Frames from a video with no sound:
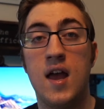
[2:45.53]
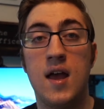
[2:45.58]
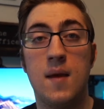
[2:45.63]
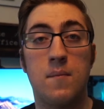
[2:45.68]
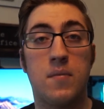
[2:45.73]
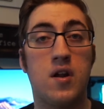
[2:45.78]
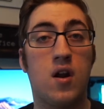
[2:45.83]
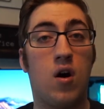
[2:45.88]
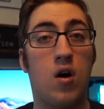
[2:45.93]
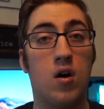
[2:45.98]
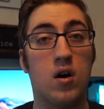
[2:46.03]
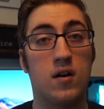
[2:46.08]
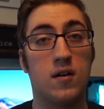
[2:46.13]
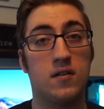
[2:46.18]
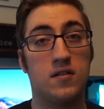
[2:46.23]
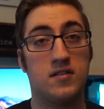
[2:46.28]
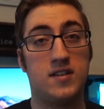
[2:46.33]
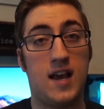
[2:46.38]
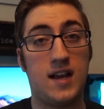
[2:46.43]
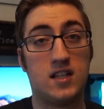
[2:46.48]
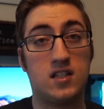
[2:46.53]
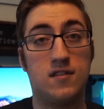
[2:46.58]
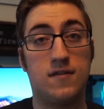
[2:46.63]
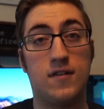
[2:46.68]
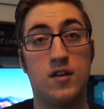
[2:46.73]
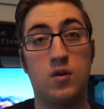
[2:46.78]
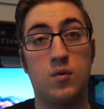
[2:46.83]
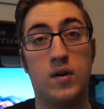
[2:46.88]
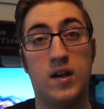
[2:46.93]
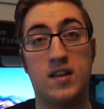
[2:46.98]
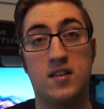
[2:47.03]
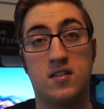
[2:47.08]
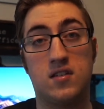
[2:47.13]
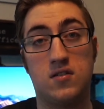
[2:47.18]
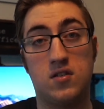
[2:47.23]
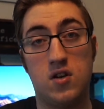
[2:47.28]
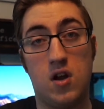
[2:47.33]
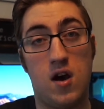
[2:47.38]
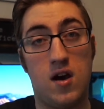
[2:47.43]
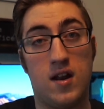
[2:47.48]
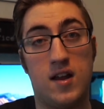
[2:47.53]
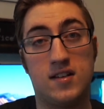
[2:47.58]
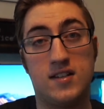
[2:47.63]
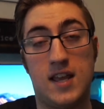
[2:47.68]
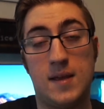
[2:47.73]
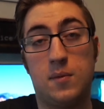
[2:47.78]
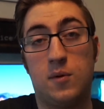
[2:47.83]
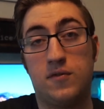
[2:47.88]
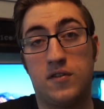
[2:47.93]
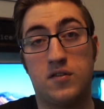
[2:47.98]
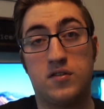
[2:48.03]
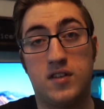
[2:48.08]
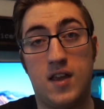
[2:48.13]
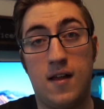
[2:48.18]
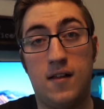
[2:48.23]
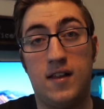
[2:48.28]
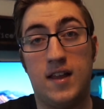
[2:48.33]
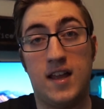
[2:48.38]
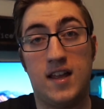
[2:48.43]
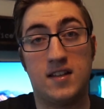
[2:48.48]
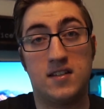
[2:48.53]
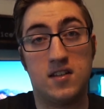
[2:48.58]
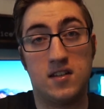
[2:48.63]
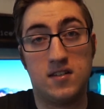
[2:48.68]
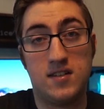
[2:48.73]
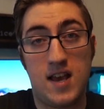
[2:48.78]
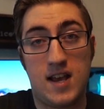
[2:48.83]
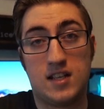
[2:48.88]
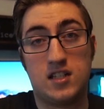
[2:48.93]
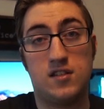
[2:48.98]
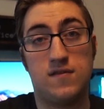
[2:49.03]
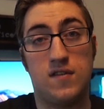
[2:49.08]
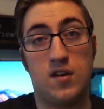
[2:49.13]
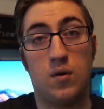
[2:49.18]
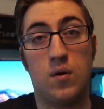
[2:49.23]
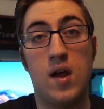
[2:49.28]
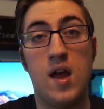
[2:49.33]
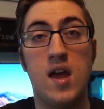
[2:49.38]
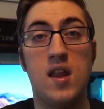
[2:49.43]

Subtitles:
but our text view is not a table view cell, it's a text view.